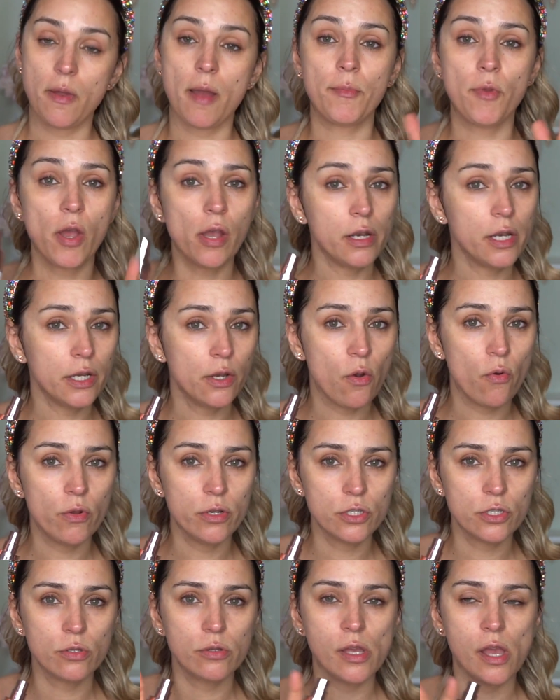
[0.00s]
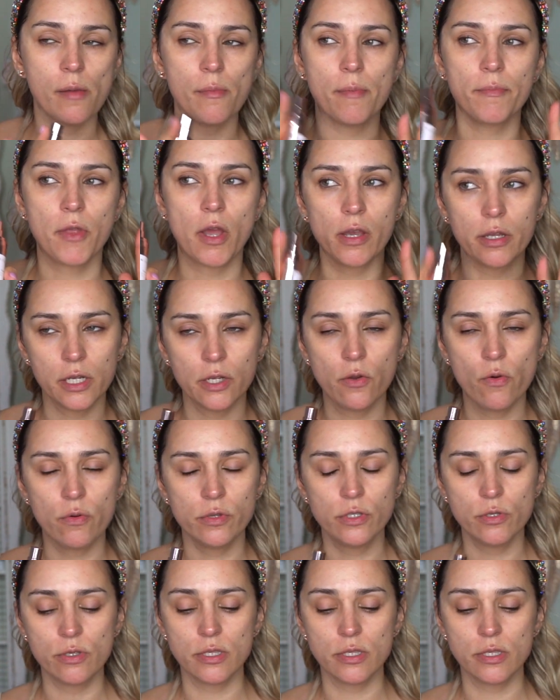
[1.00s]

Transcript: I'm not gonna go into them. I'm not gonna go into